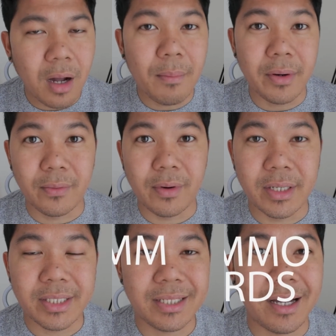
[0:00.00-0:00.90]
common
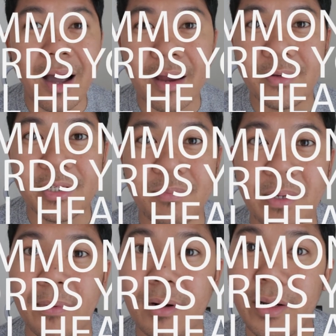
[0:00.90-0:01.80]
words that Irish
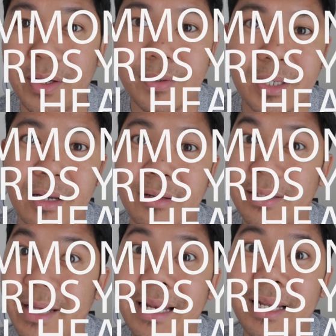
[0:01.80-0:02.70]
people are using in
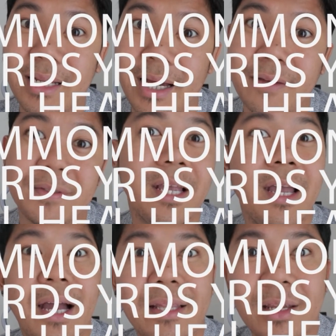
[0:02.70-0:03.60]
their daily lives
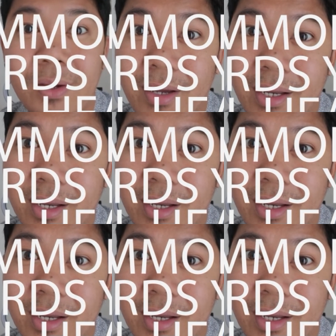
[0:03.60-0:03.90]
that you